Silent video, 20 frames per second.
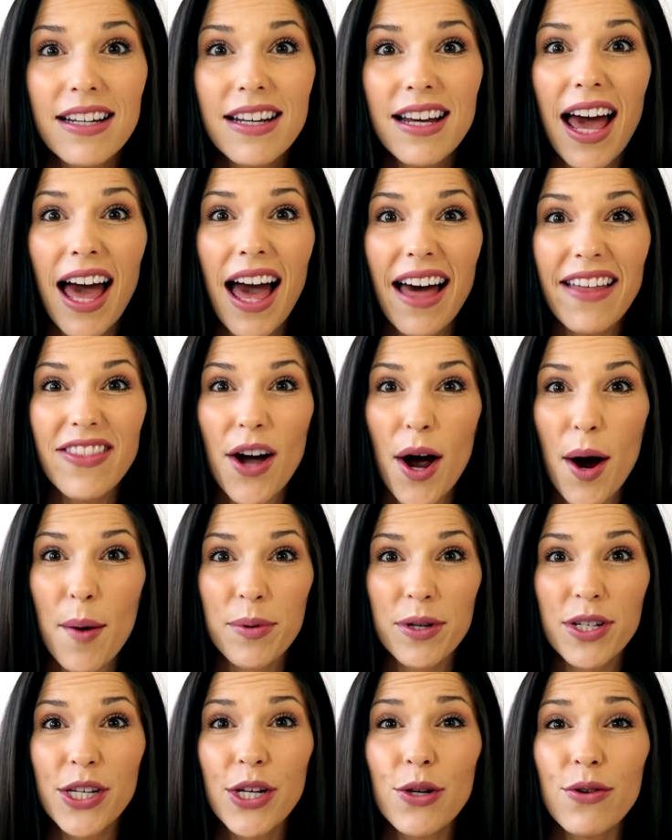had the
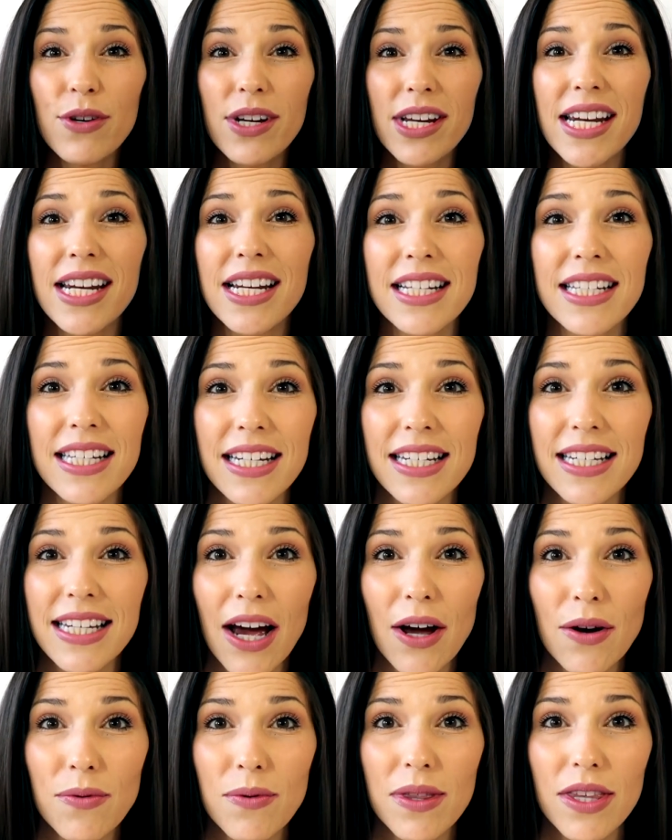opportunity to sit
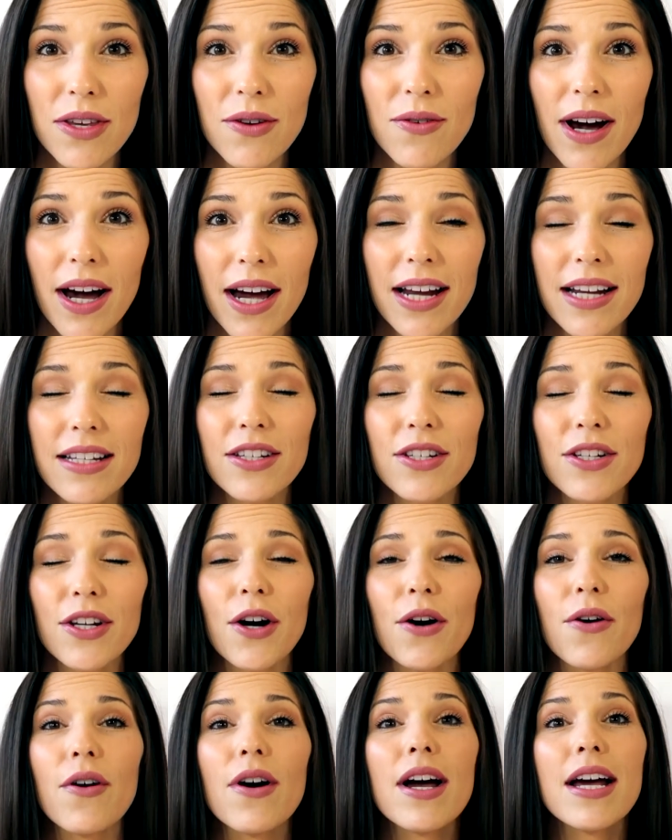down with you guys.
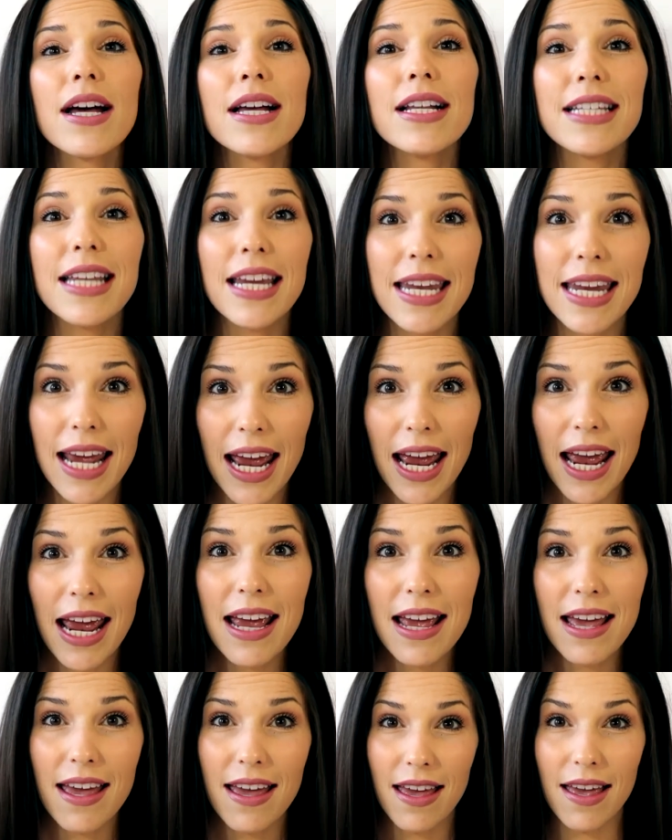So
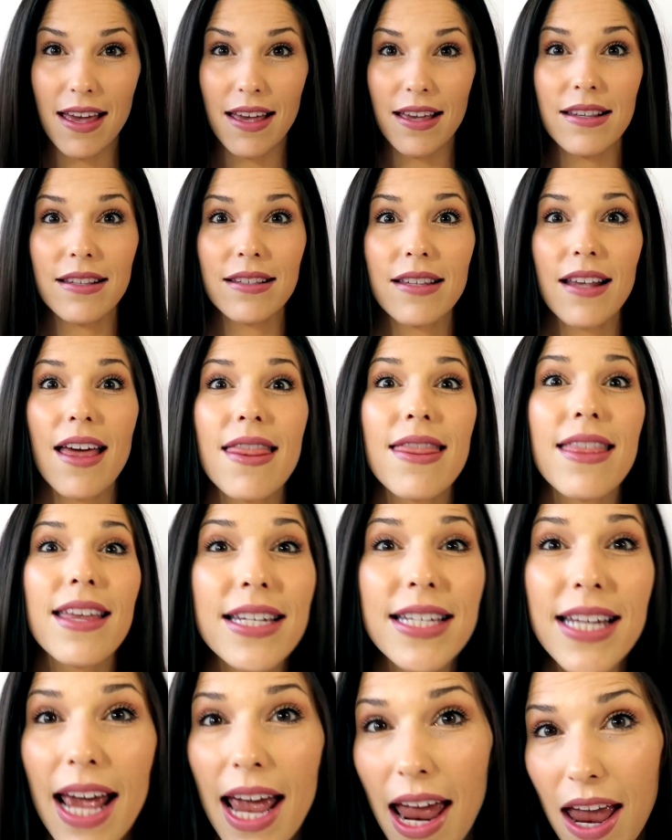today is the
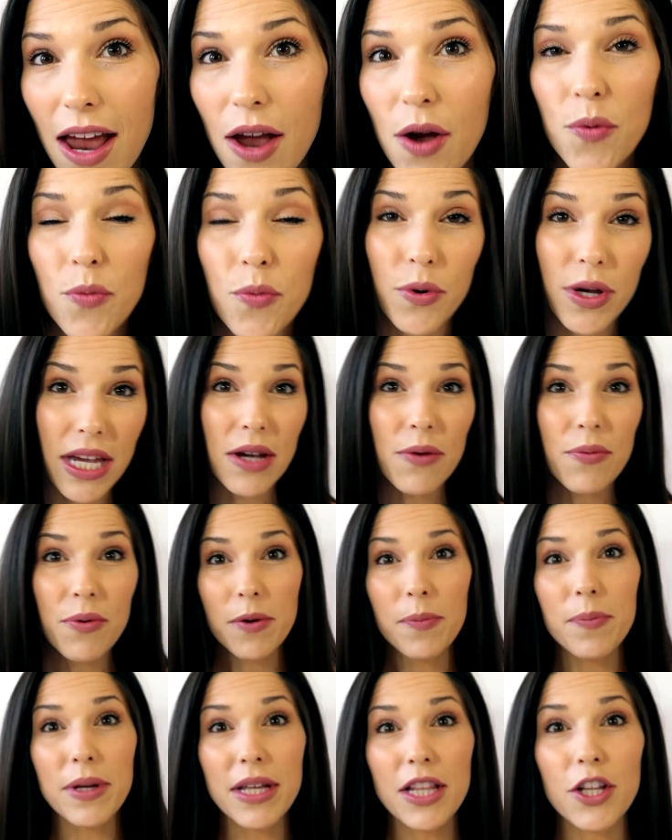day. We
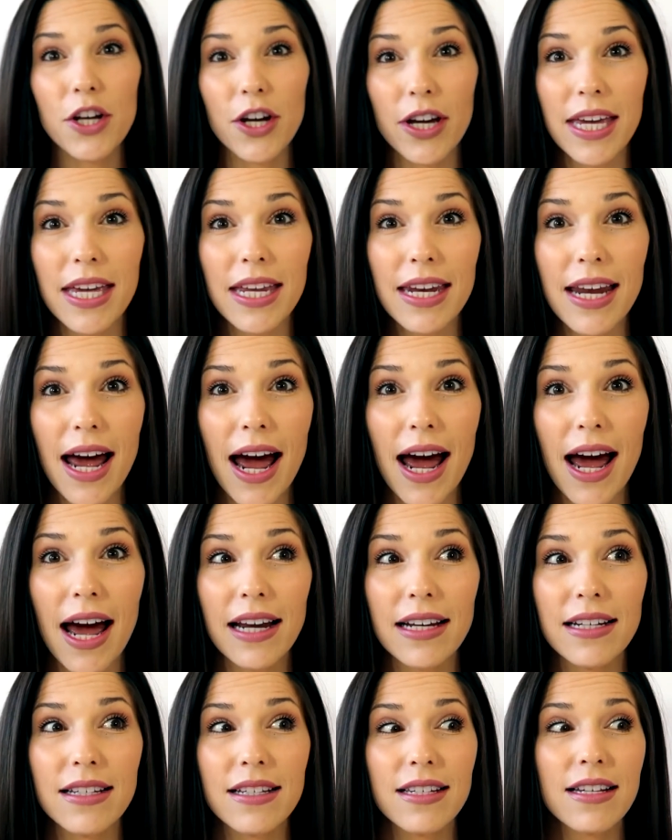will be looking
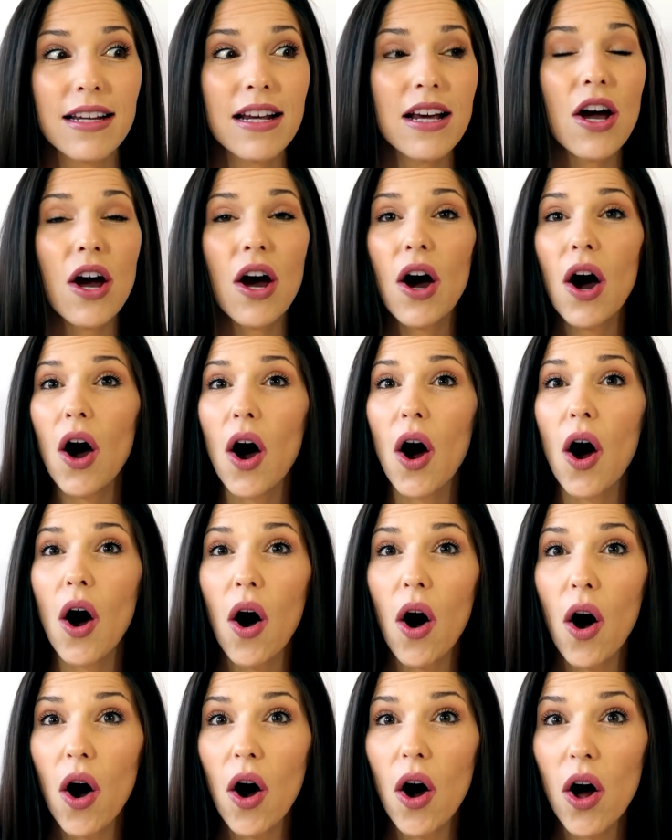at
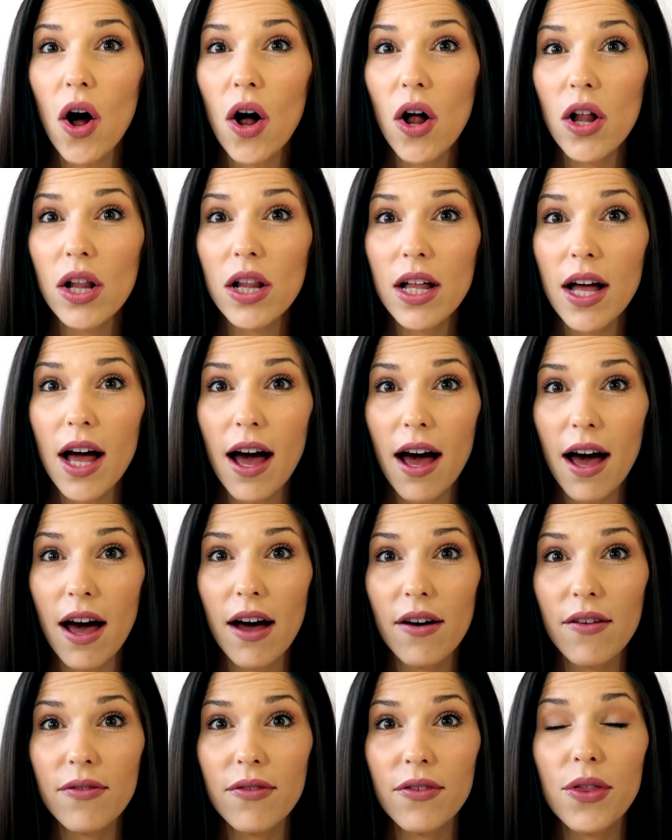all
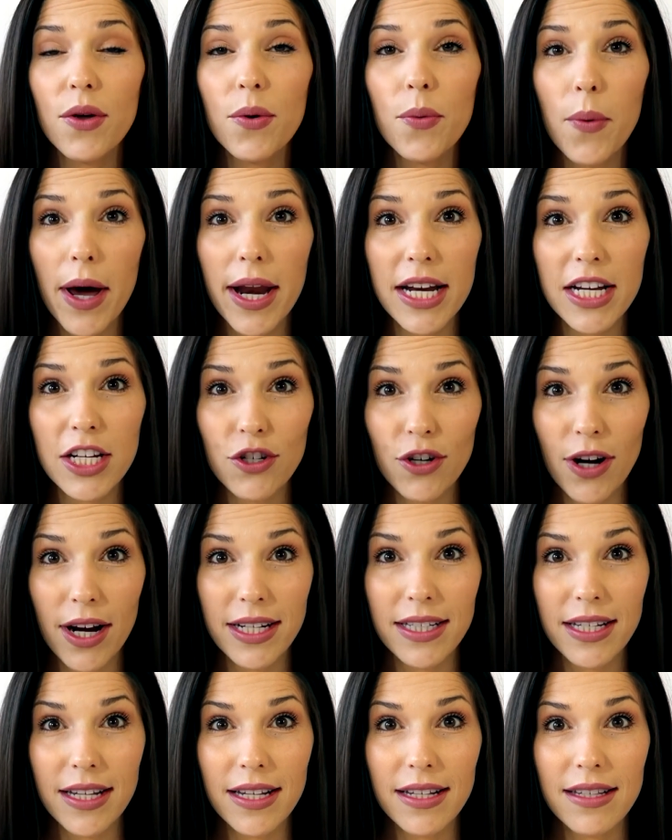of the wedding
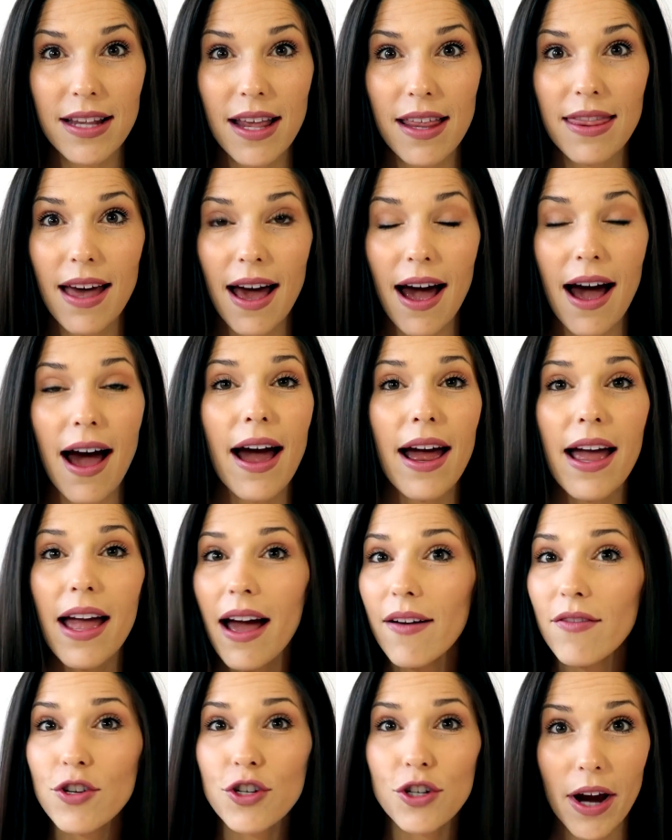dresses that I
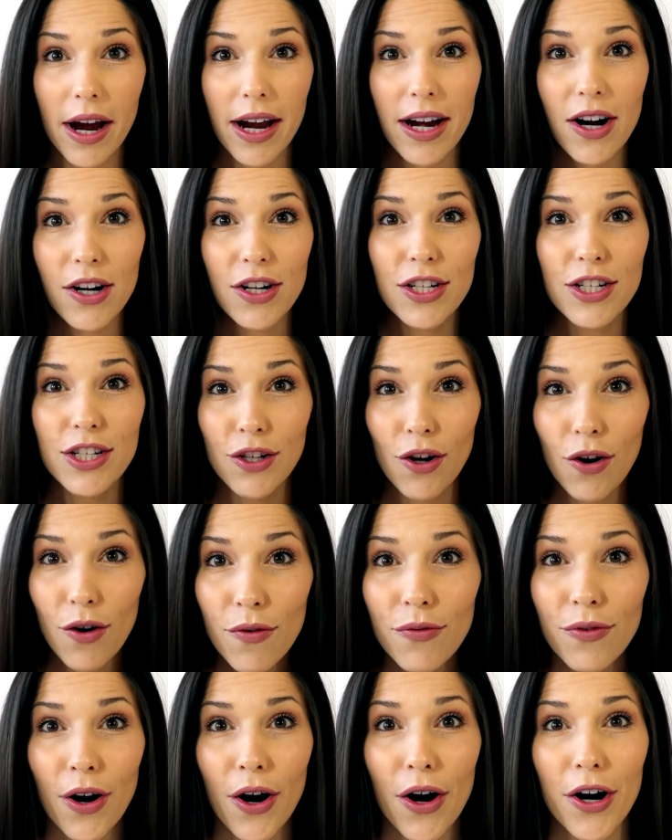have tried on so
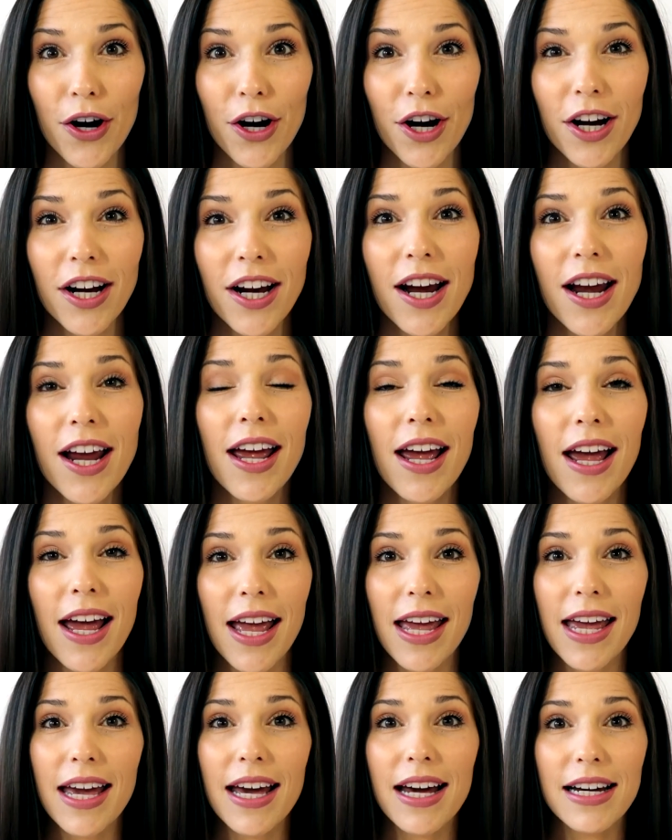far,
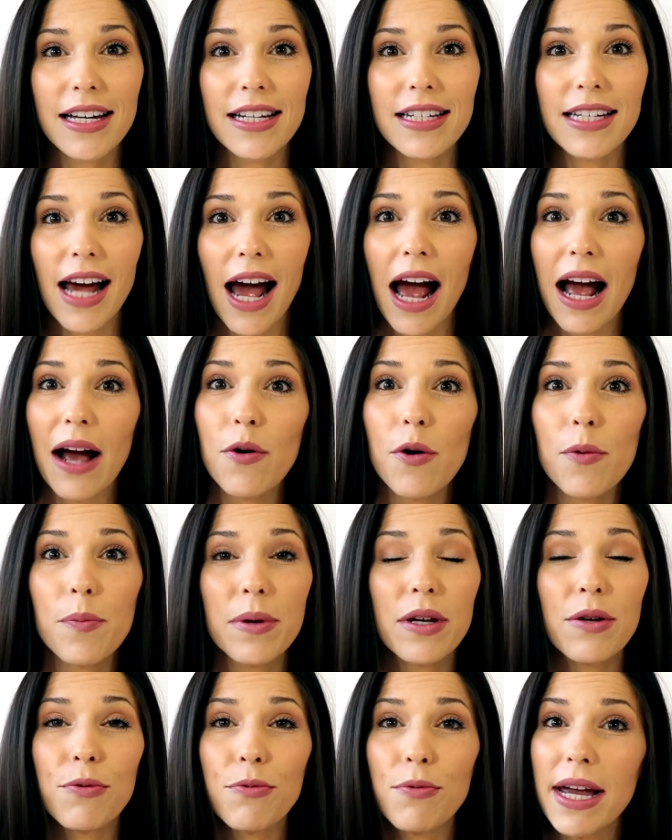and I will
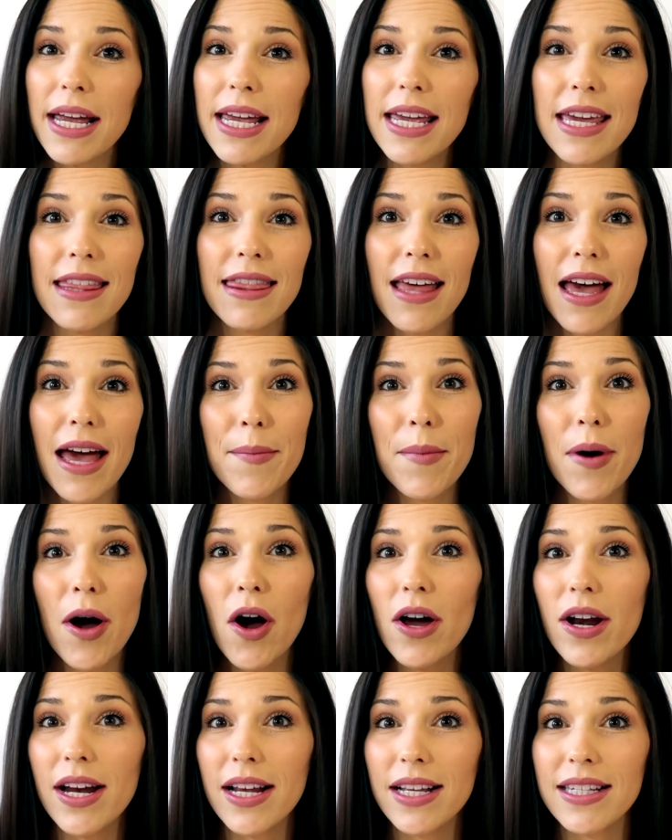be ranking them
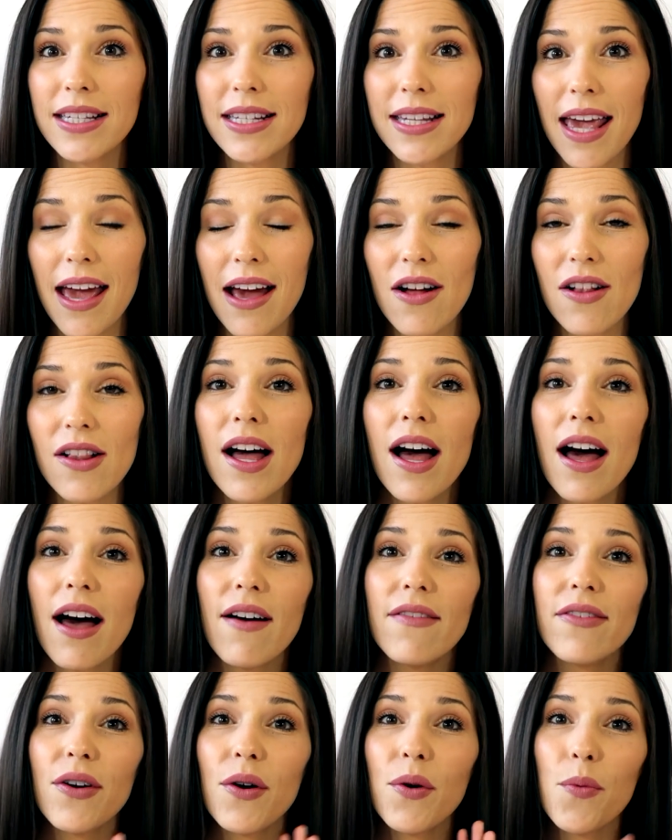on a scale
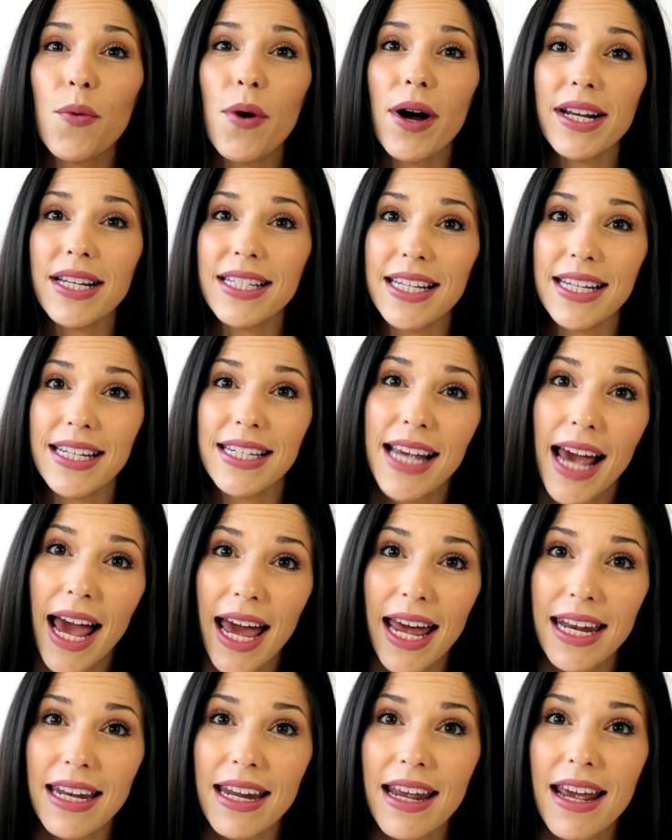of 1 to
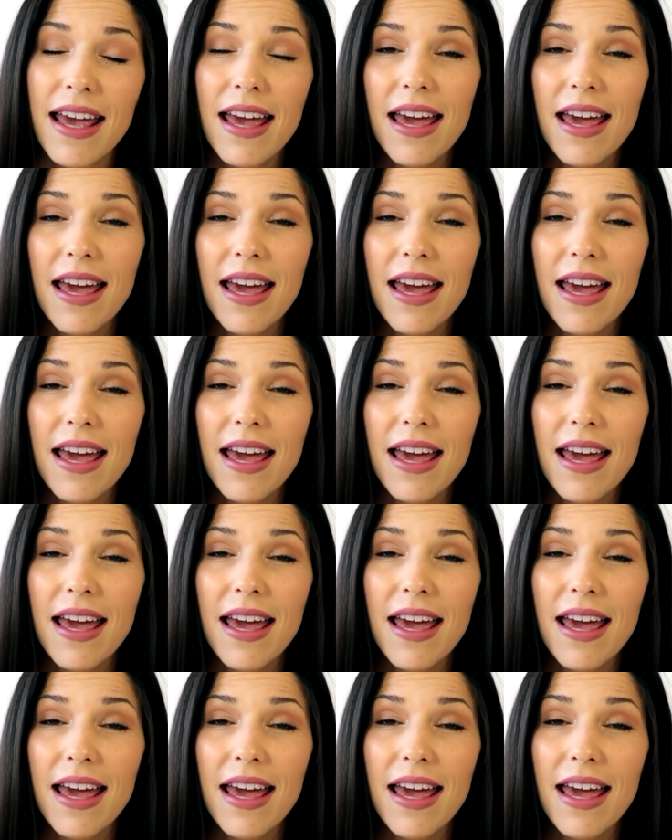10.